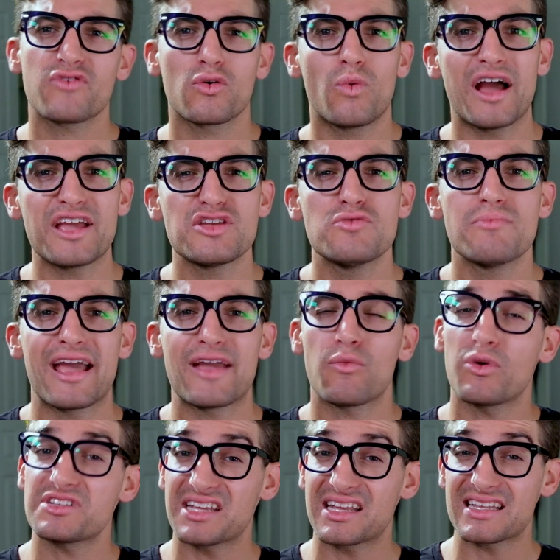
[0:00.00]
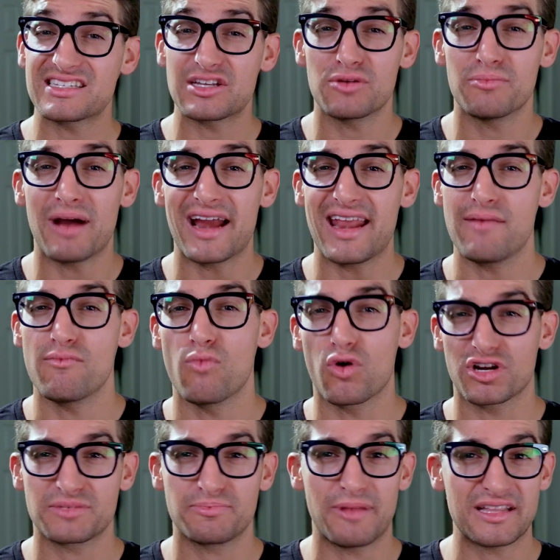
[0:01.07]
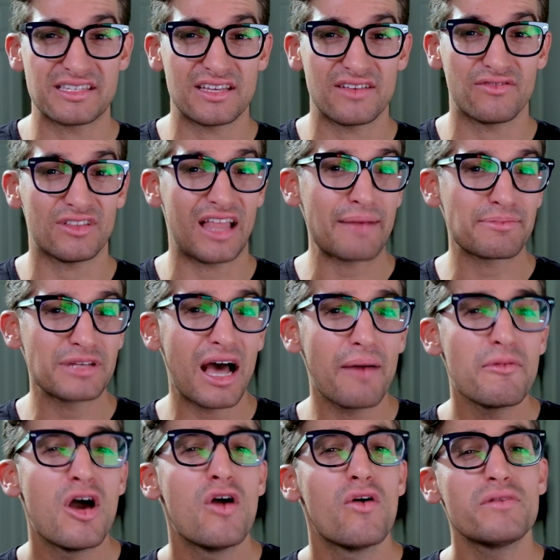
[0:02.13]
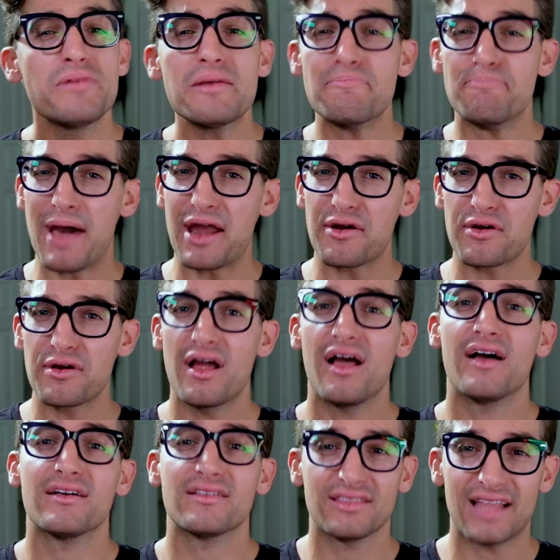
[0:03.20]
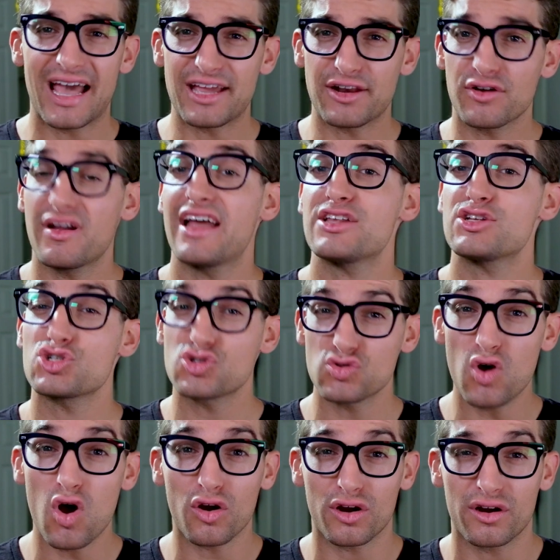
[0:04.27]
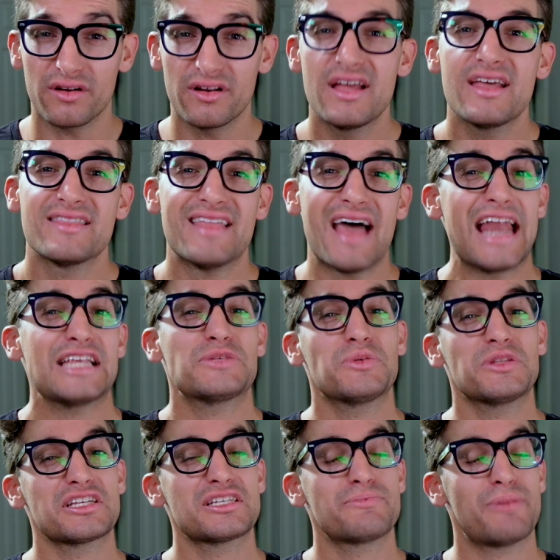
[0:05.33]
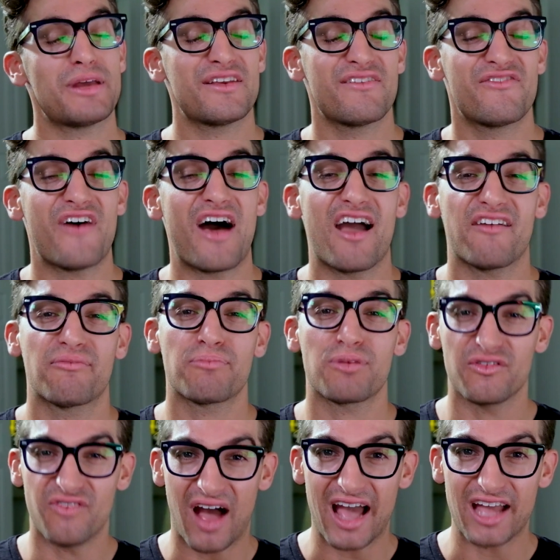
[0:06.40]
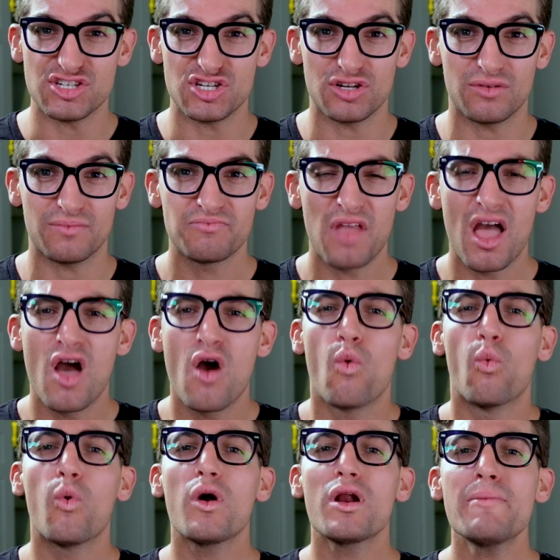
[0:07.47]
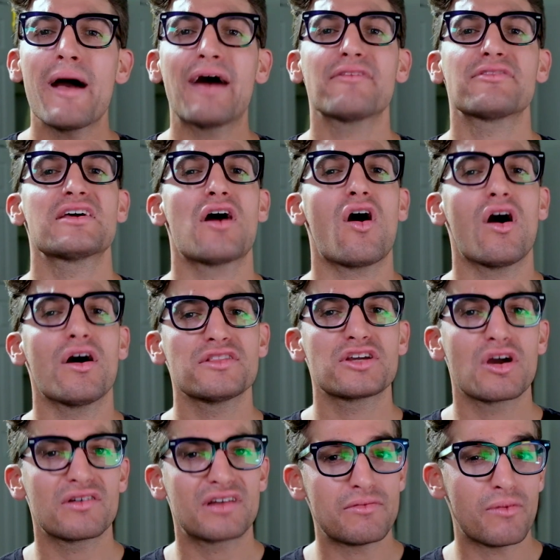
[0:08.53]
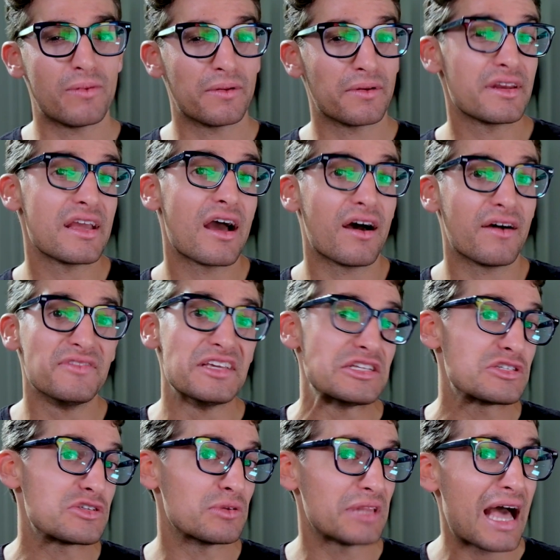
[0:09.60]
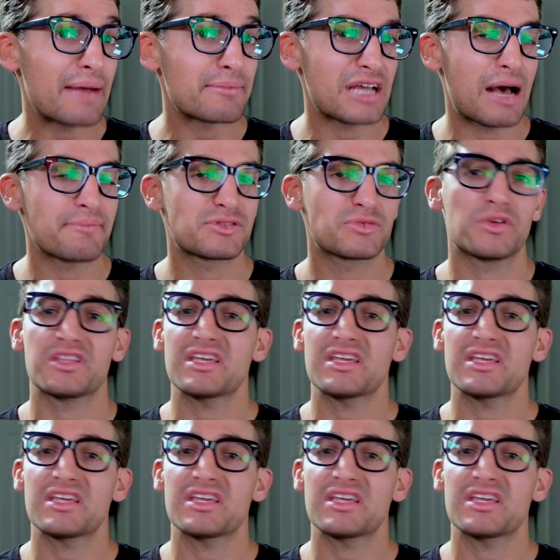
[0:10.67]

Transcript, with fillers: for why you might want to consider buying a more expensive laptop would be better, lighter, and stronger. That is what the Spin 5 provides you. What about the on-the-go capability of these two laptops? Well,